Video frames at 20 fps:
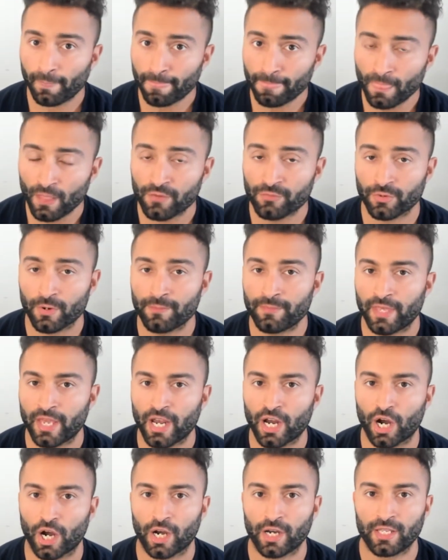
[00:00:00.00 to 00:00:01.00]
From
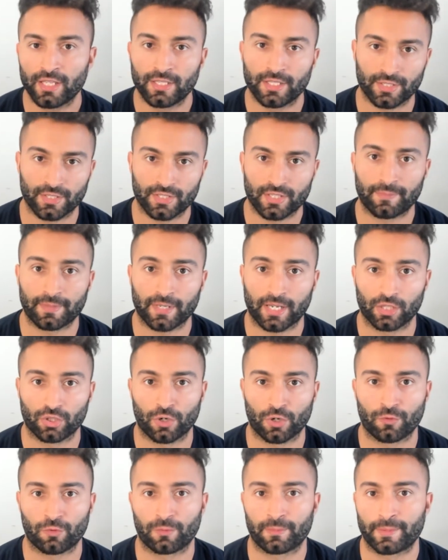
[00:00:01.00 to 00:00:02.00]
there, this is something I
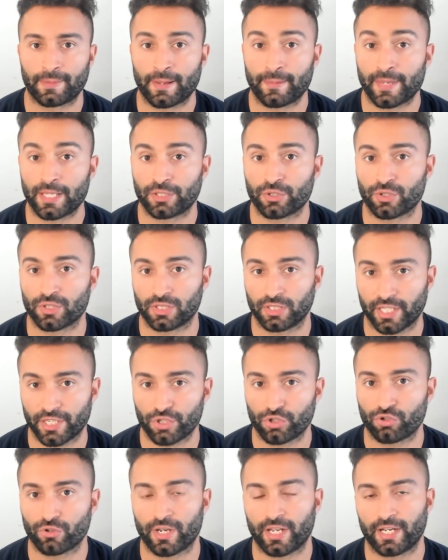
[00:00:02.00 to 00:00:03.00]
learned from one of my mentors, Lynn
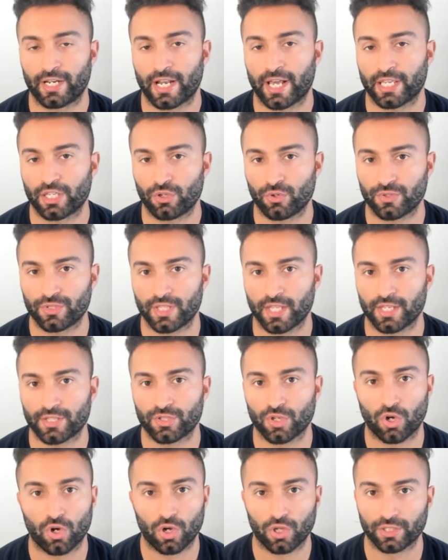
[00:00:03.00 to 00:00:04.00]
Tran, and I use
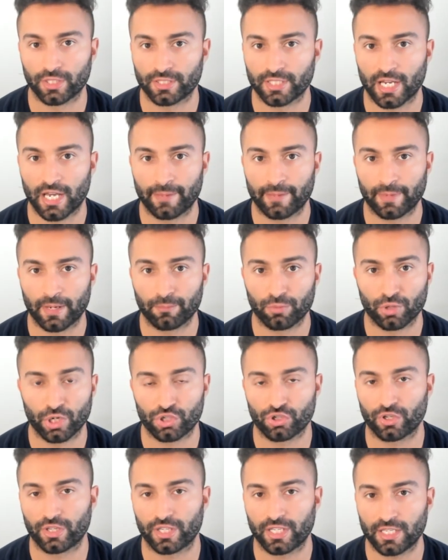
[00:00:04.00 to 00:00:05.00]
this all the time, and I'm pretty
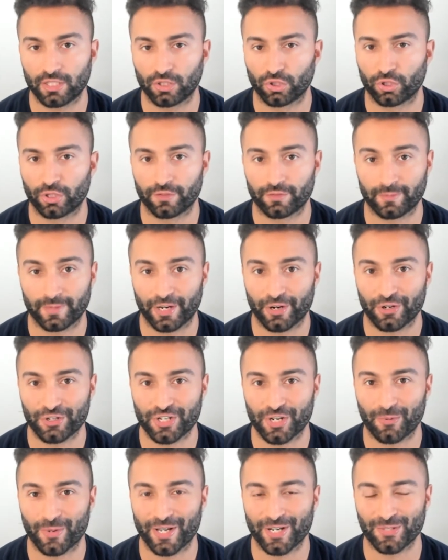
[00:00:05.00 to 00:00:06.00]
sure that he learned it from Garrett
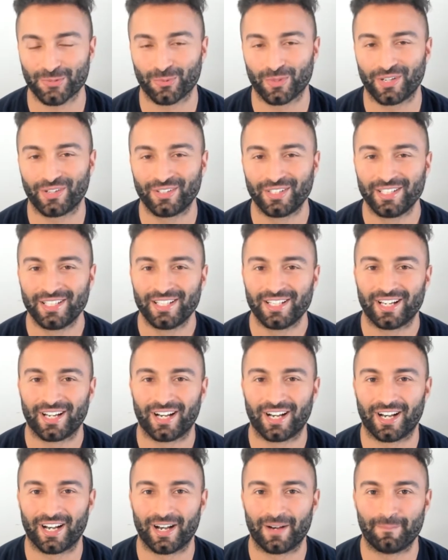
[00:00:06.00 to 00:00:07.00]
J. White as well.
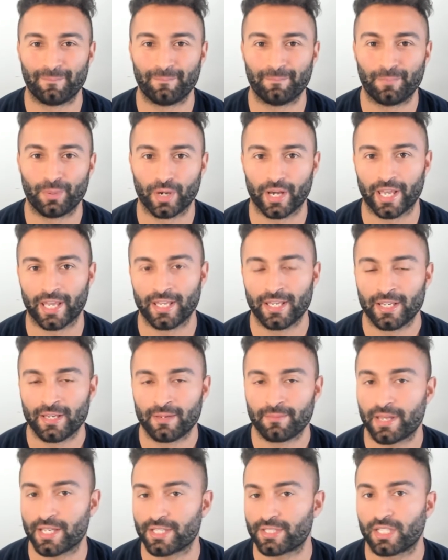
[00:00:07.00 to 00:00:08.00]
But
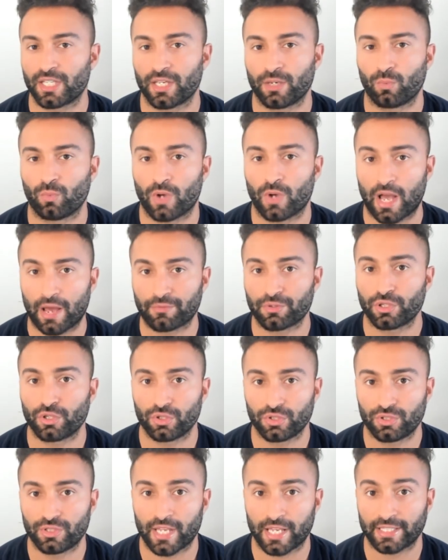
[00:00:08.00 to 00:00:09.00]
basically, after you
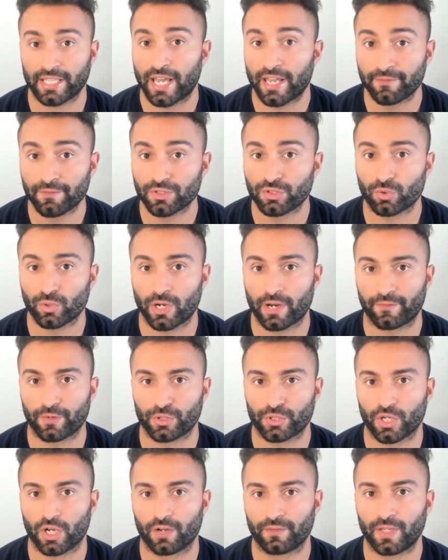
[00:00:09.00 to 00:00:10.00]
take that inventory of
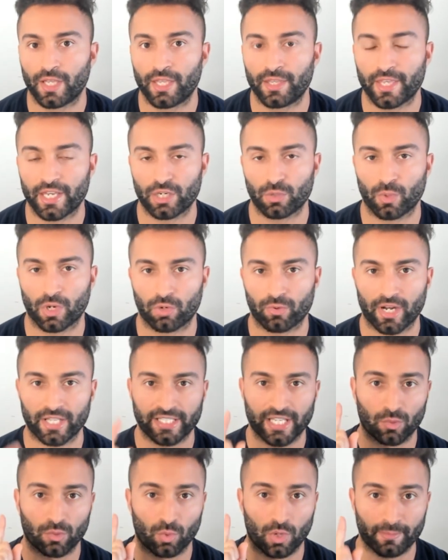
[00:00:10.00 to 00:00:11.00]
yourself, then you want to write
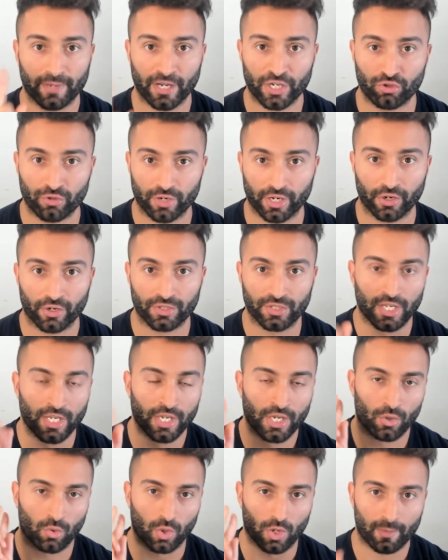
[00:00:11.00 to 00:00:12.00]
down, what are my triggers,
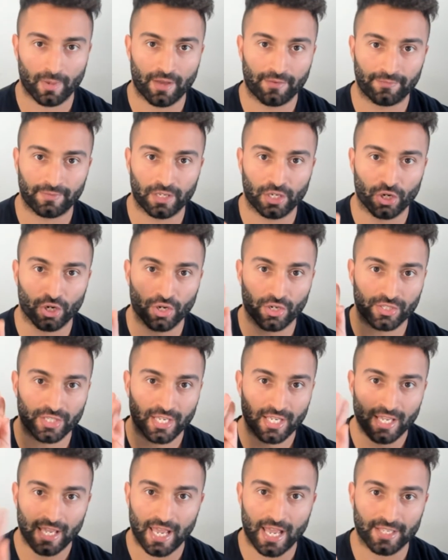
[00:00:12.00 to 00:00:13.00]
what are my fears,
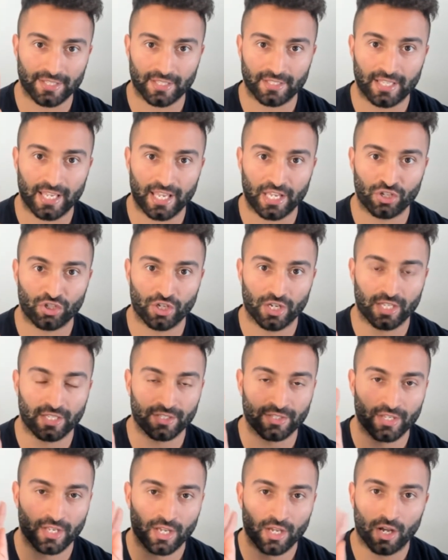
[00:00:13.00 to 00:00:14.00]

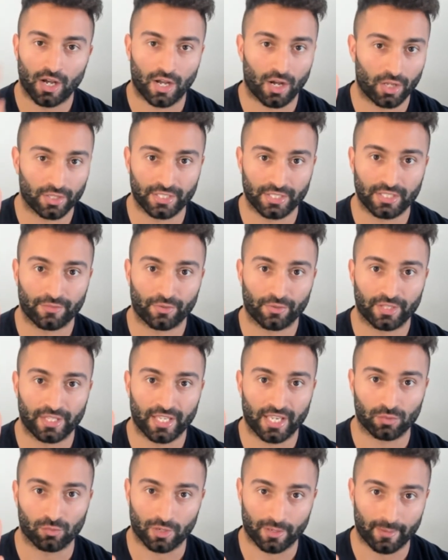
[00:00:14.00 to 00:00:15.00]
hesitations, all these different
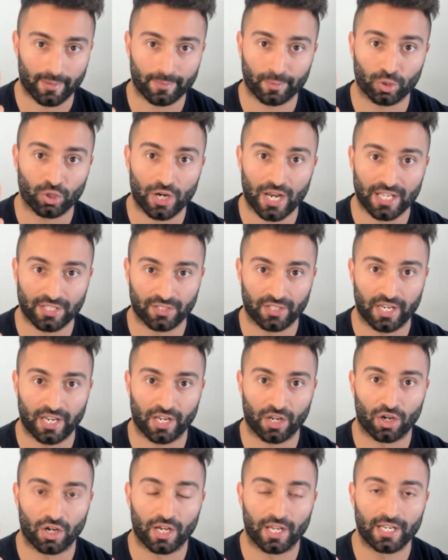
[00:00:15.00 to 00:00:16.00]
things, what am I
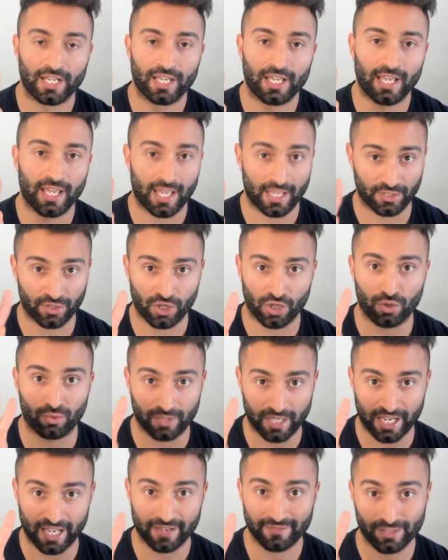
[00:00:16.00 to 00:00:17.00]
procrastinating on, And so you
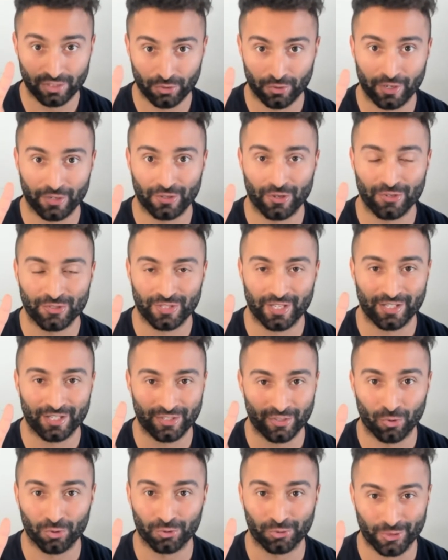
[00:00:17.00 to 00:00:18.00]
take inventory of those things,
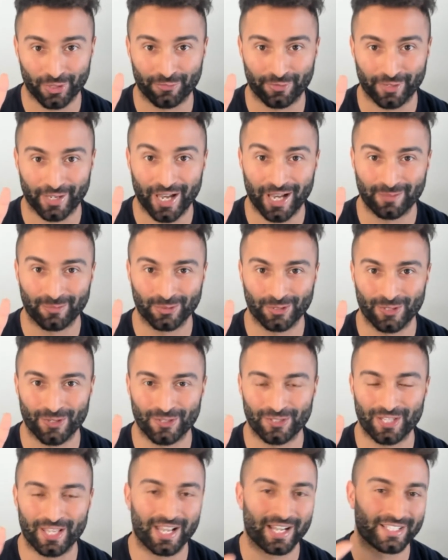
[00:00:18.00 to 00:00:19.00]
you hold yourself accountable to
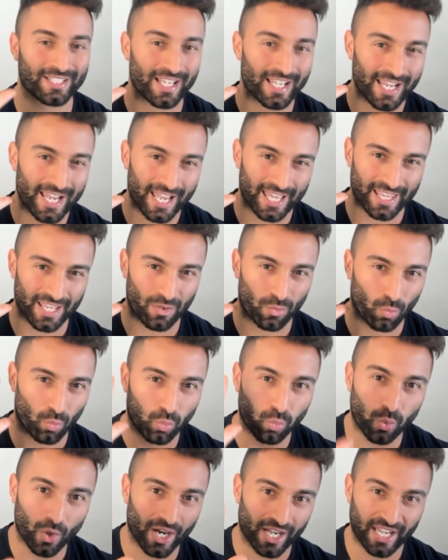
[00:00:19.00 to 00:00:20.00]
those things, and then
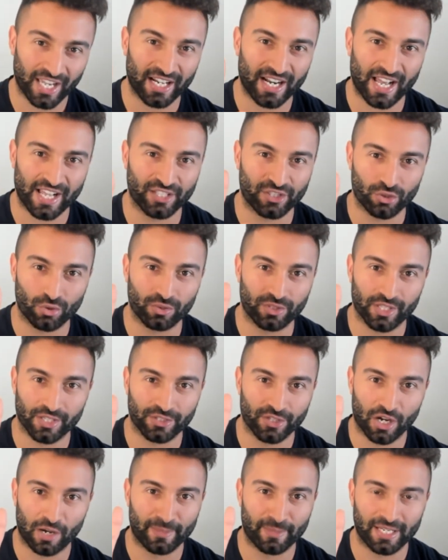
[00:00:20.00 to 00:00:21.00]
what can I do to
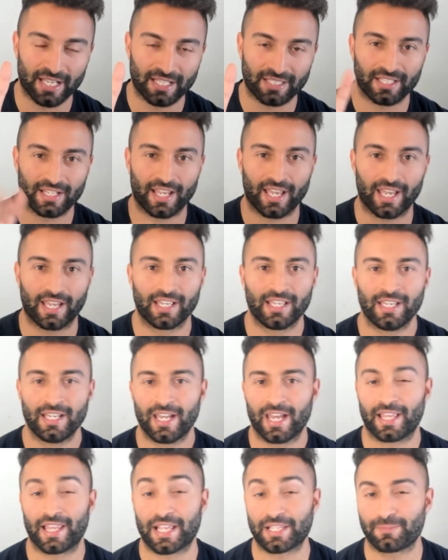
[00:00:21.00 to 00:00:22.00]
dominate today?
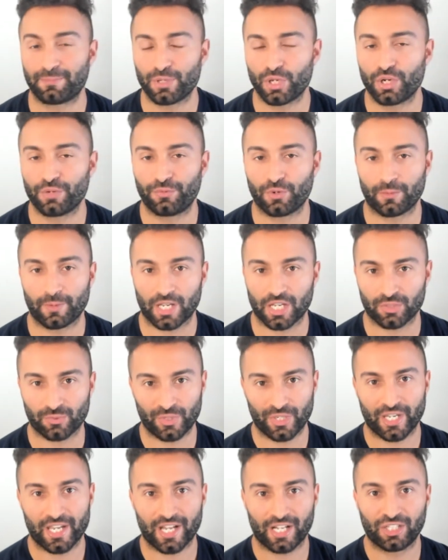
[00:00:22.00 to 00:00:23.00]
And that's beautiful, because when
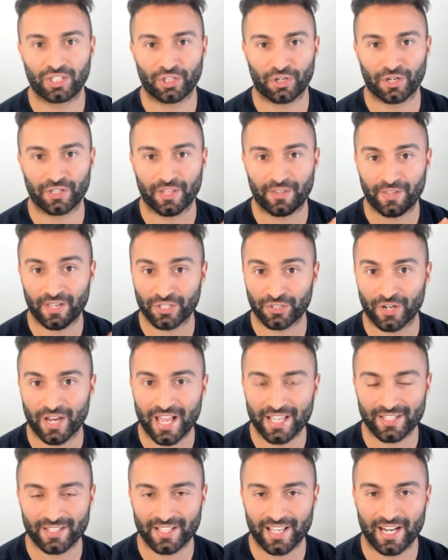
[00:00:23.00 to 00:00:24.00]
you get clear on the things you're
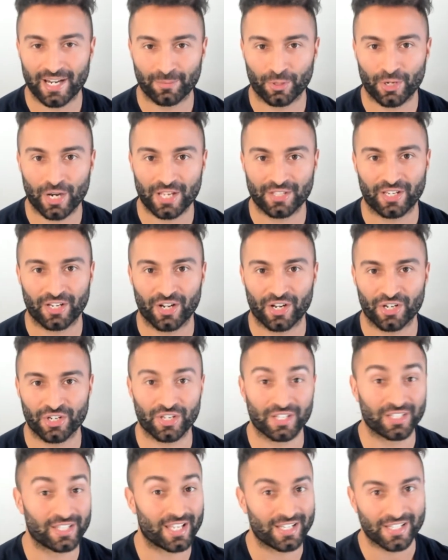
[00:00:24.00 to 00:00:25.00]
hesitating, procrastinating on, you
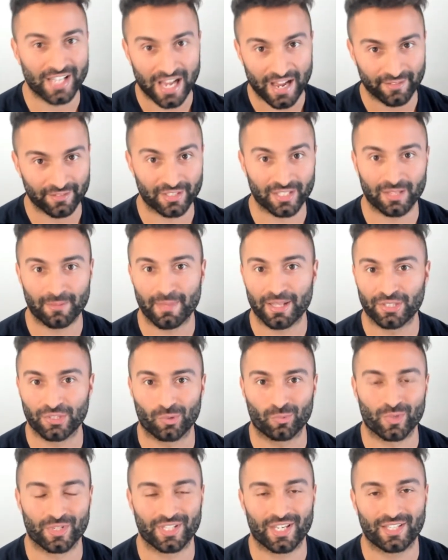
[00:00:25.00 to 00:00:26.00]
can then dive into the mental
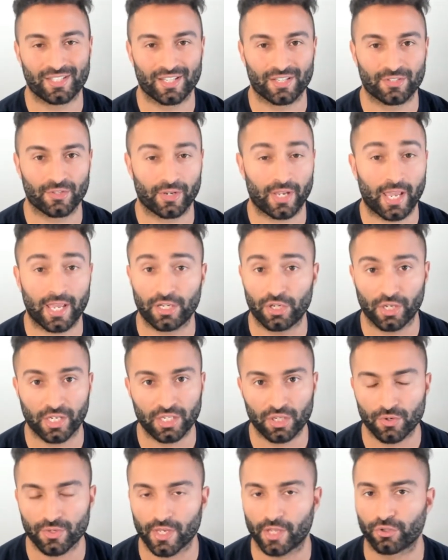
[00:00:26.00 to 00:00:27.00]
resistance, okay? And you can
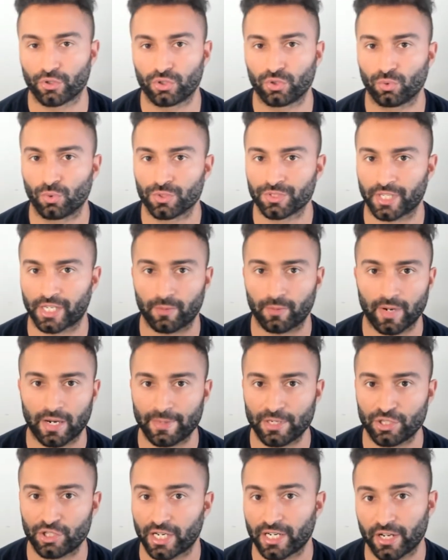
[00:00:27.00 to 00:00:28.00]
use other tools, like I
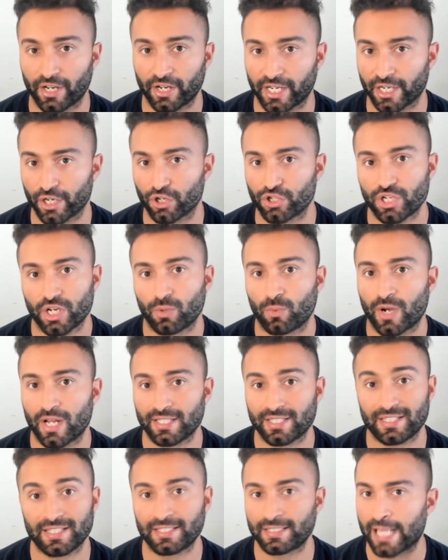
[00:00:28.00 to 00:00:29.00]
recommend checking out Garrett J.
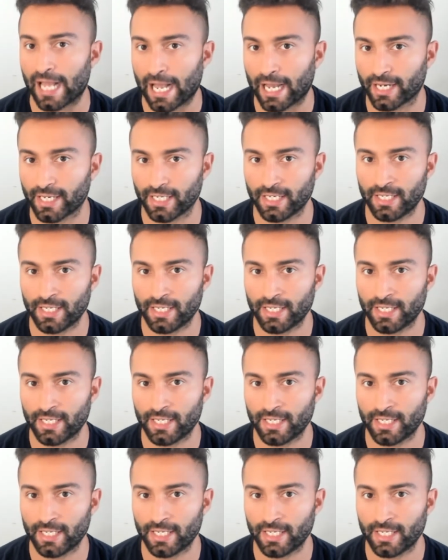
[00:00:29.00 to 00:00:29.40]
White's Stack.